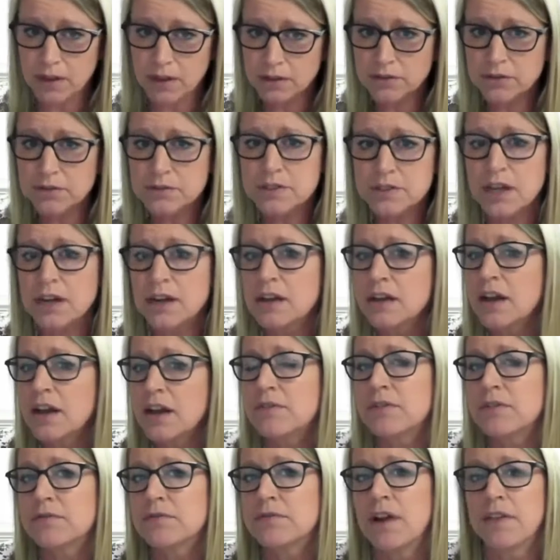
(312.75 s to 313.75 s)
Lieutenant
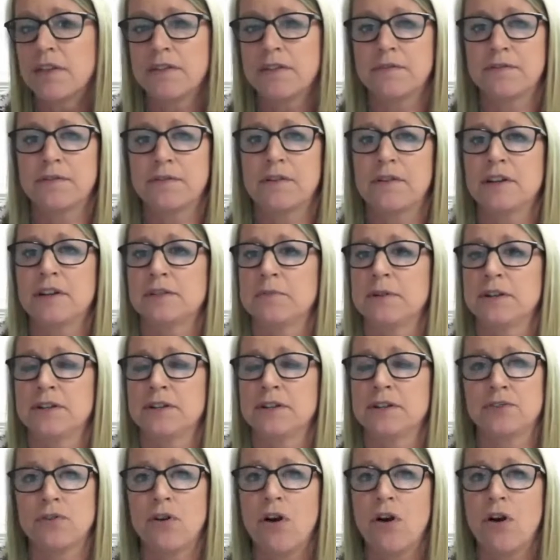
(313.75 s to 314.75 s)
Governor Rutherford has been a
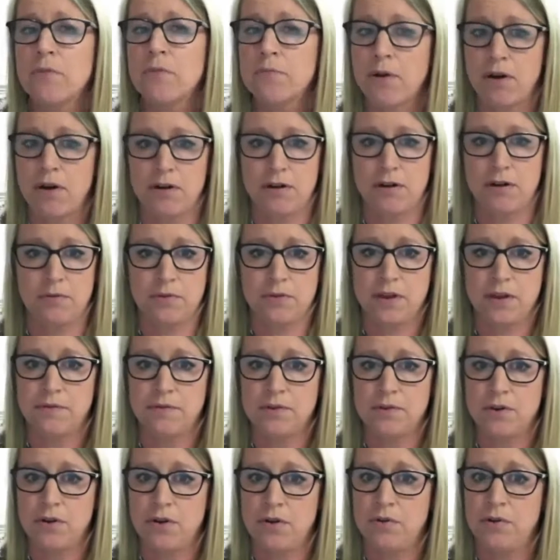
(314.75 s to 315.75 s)
strong partner with
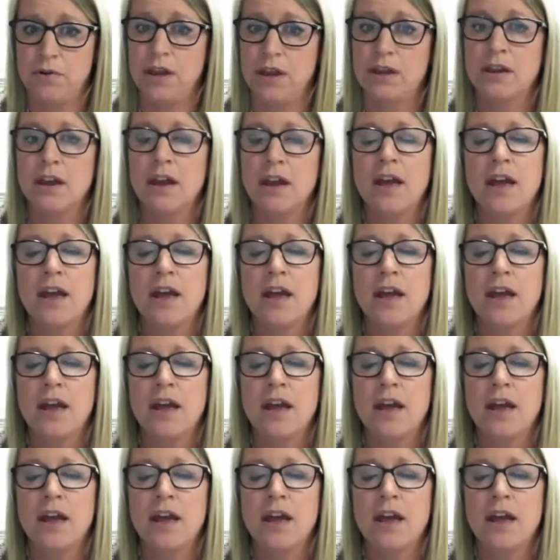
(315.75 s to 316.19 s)
Governor Hogan,